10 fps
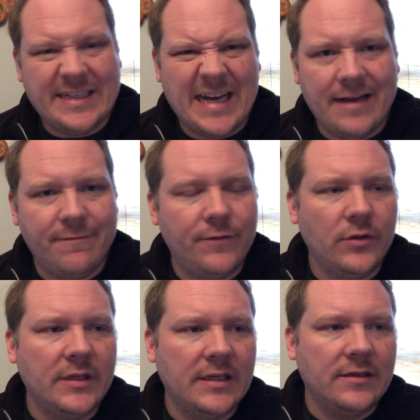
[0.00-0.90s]
dive
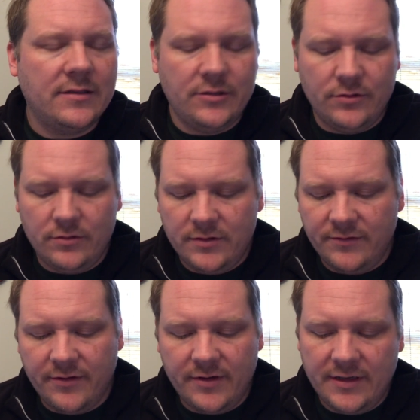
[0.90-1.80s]
fully into
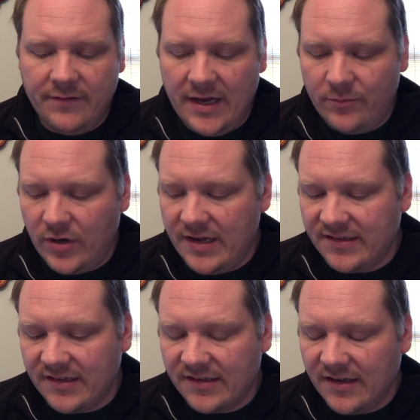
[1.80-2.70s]
the divine
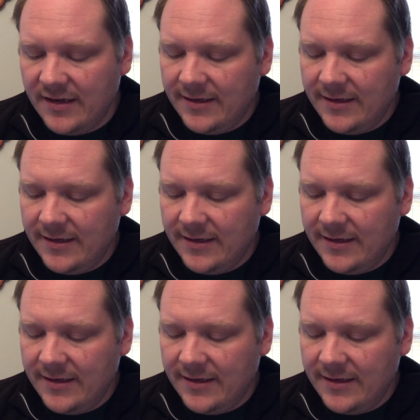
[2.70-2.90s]
praises